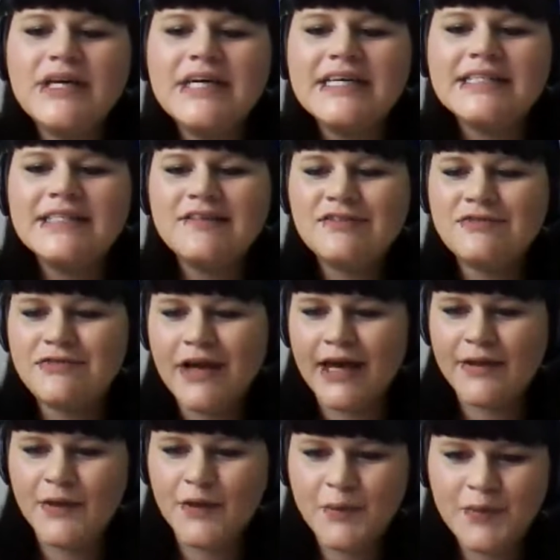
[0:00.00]
is it
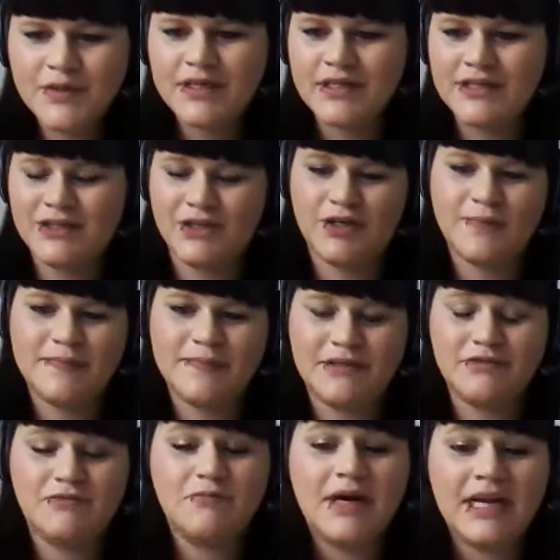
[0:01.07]
valuable in terms of
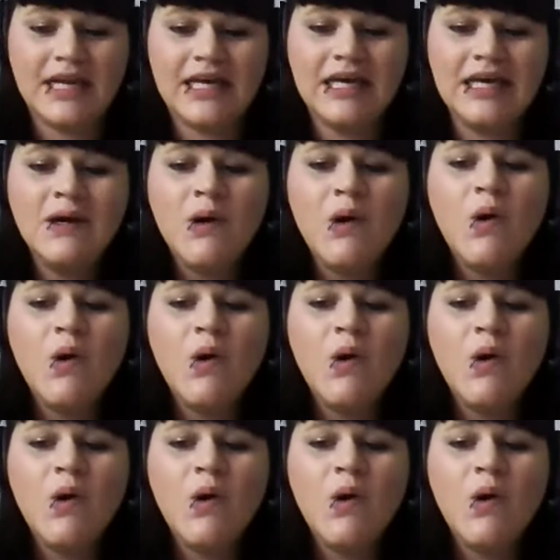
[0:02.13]
money,